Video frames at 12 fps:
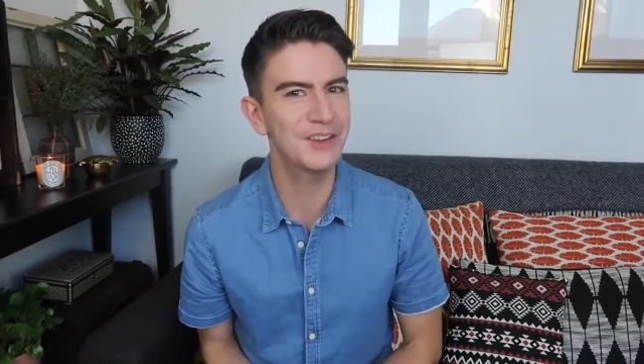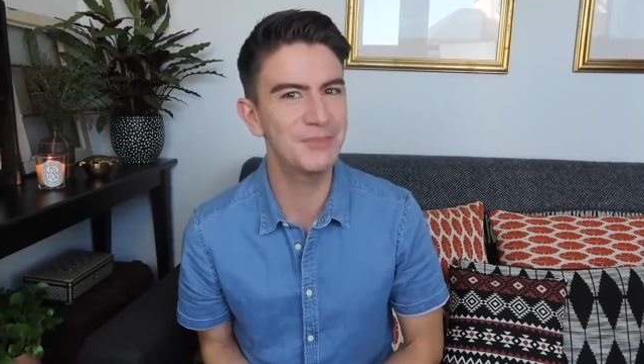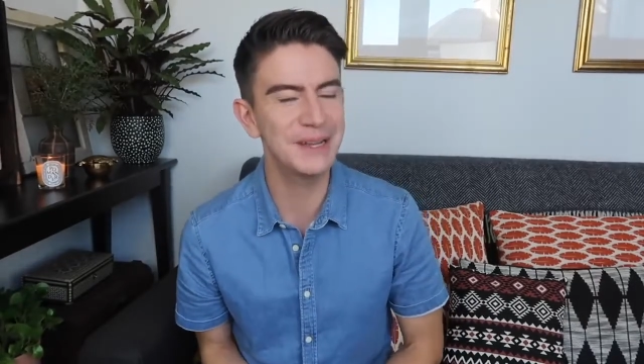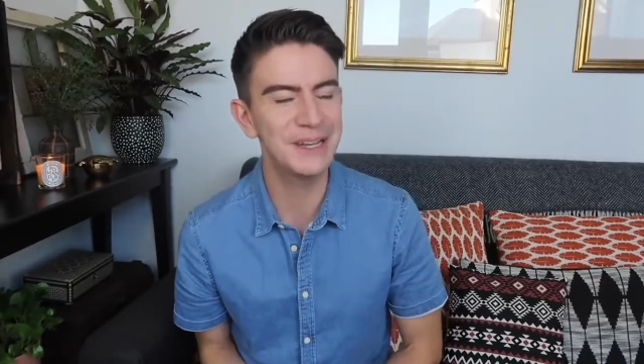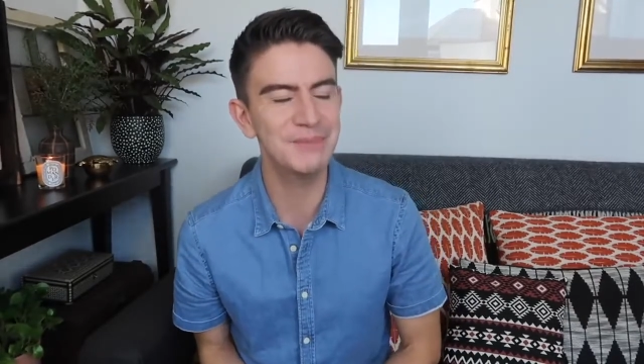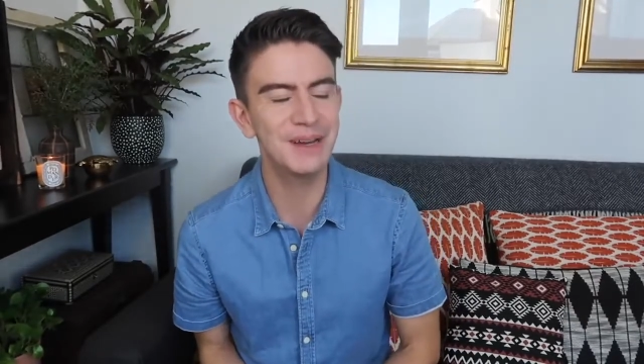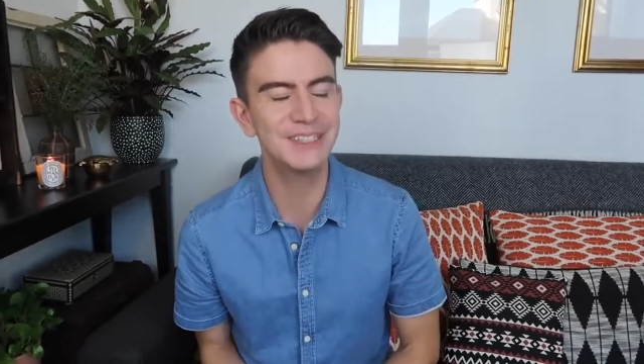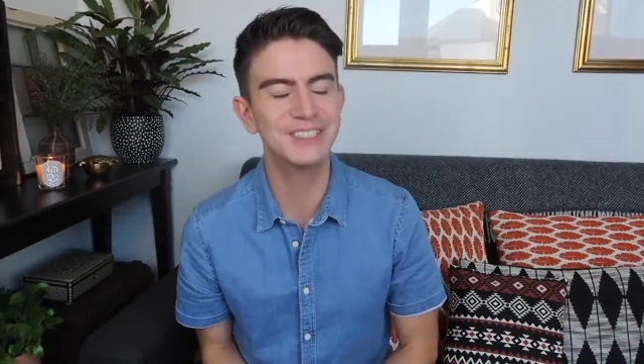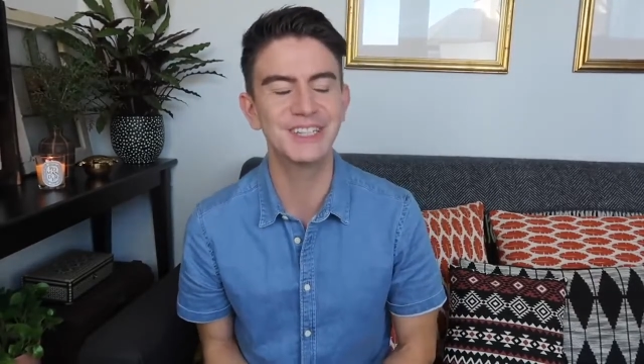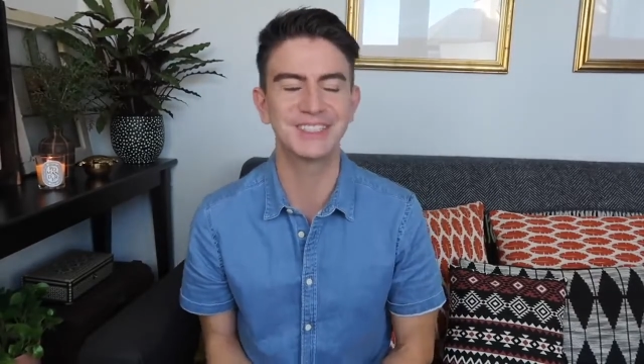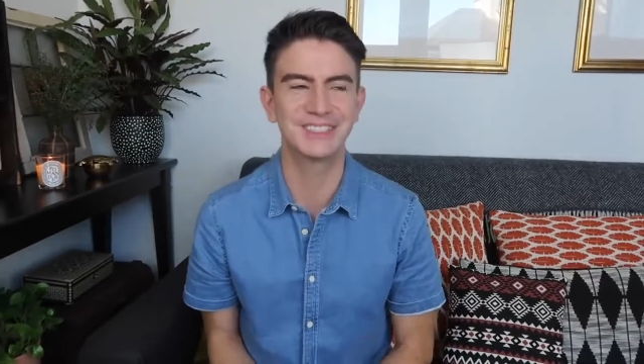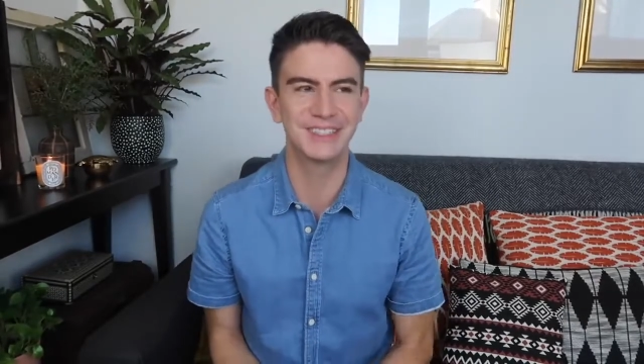I've been in
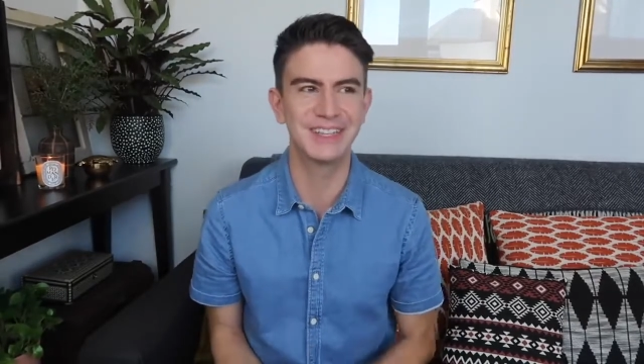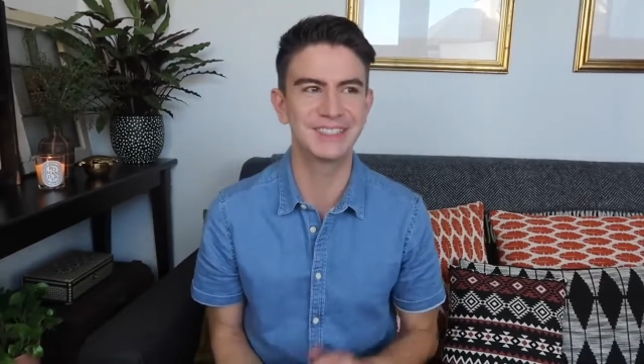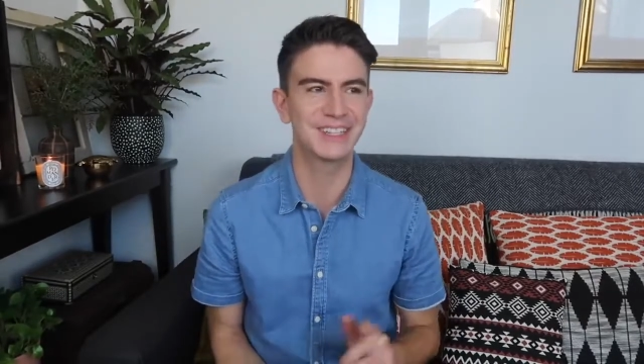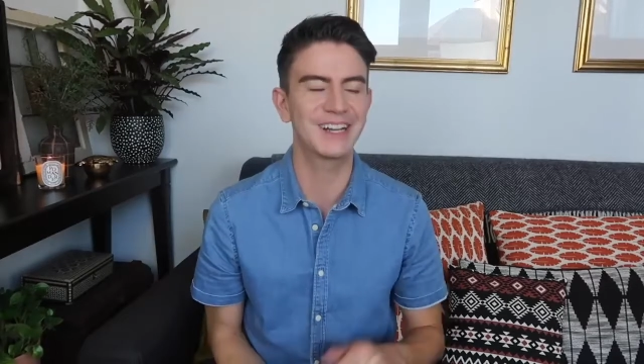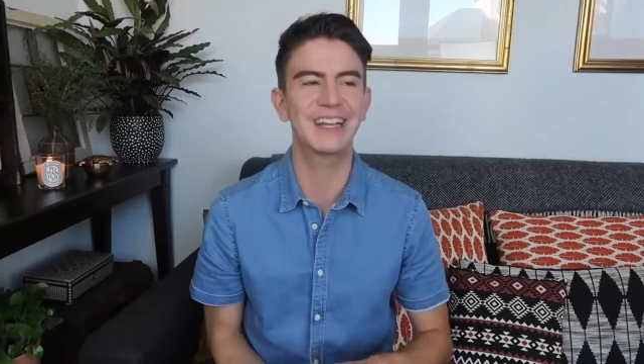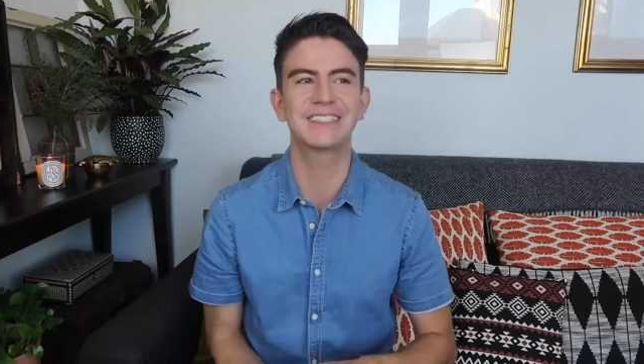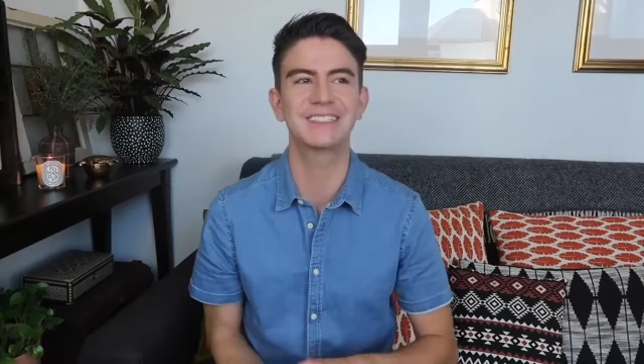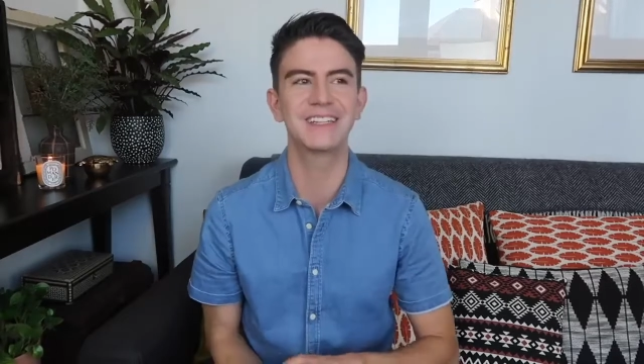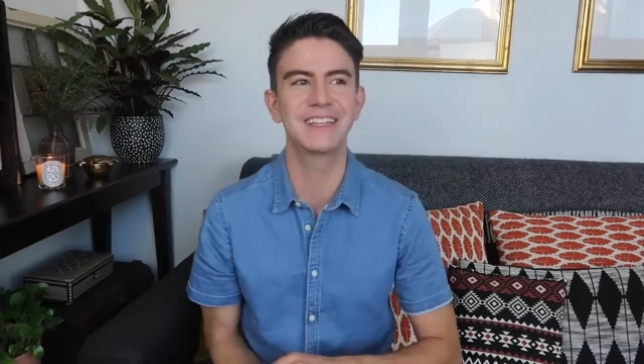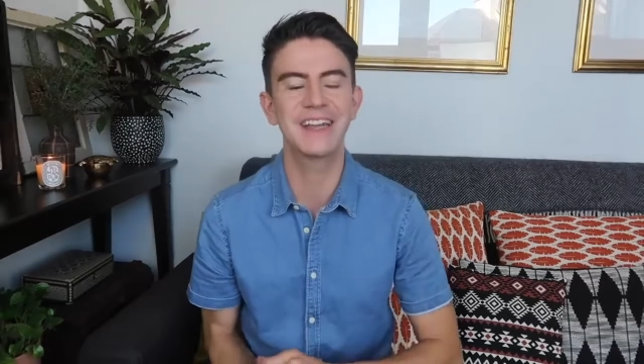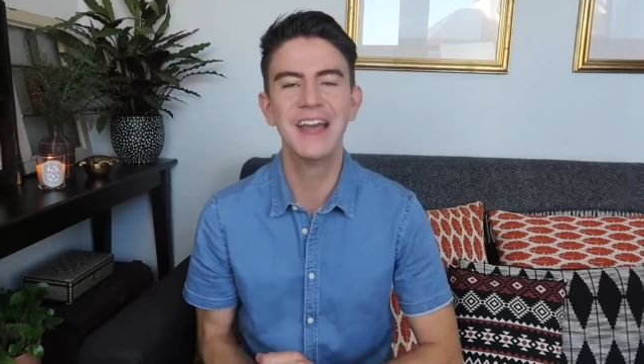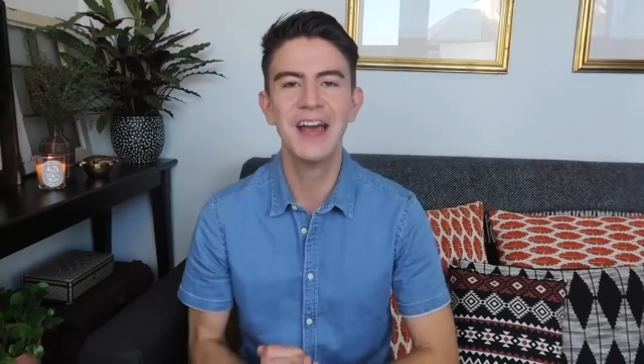Manchester. That's a
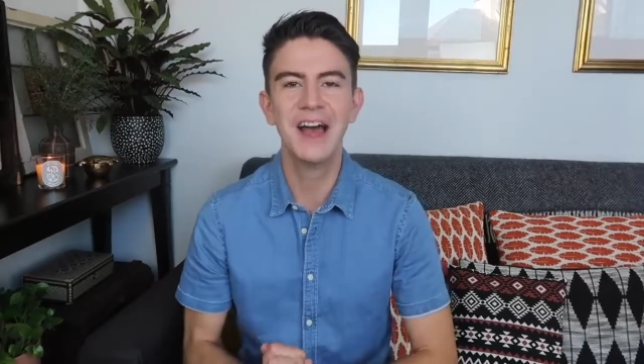classic.